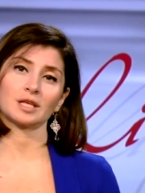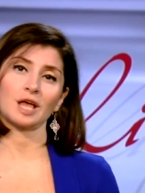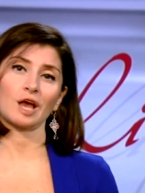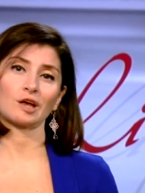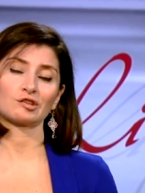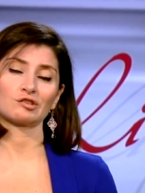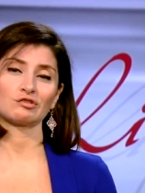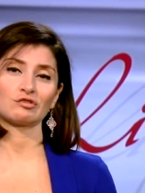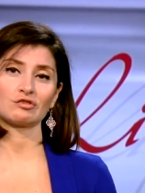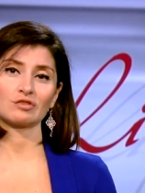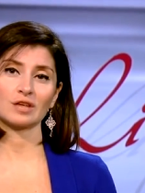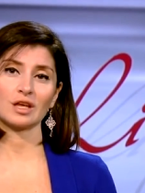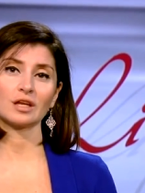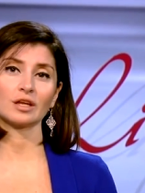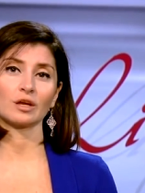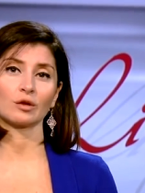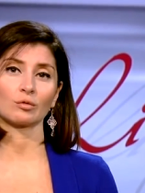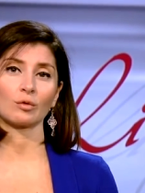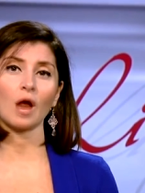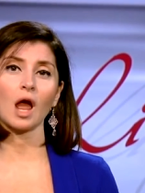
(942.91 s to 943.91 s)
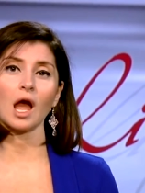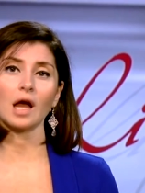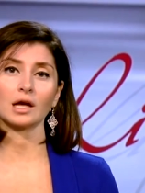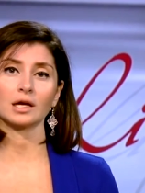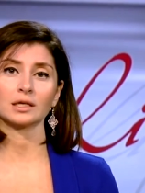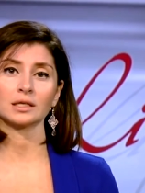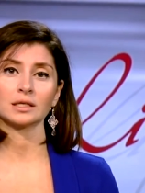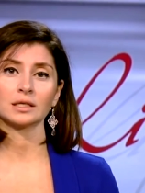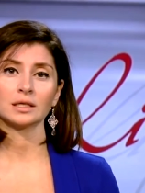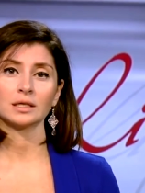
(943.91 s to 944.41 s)
actions in
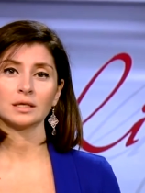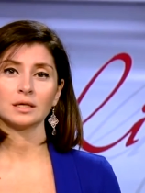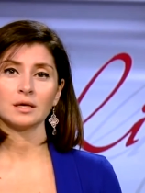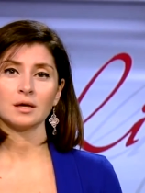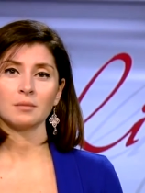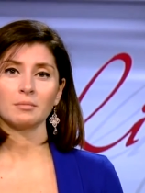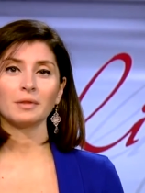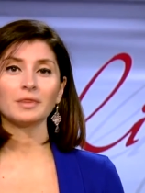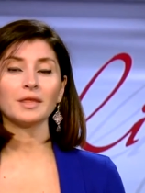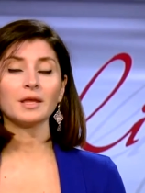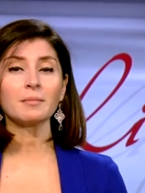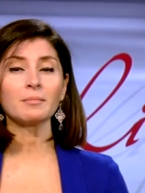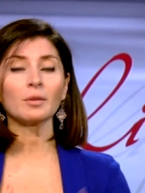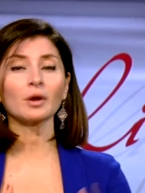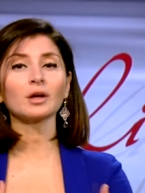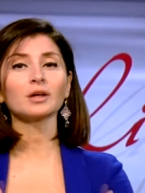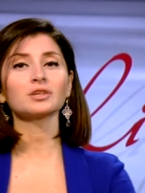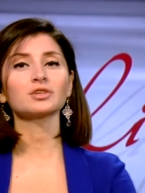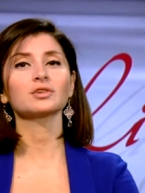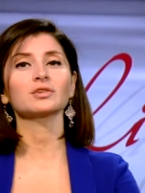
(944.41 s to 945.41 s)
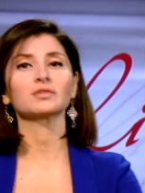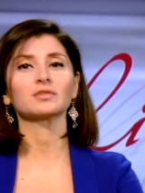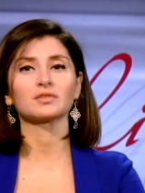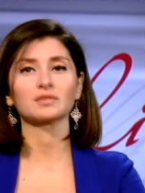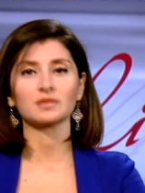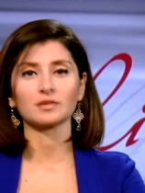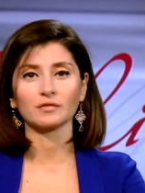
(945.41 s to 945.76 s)
Iraq. But the emergence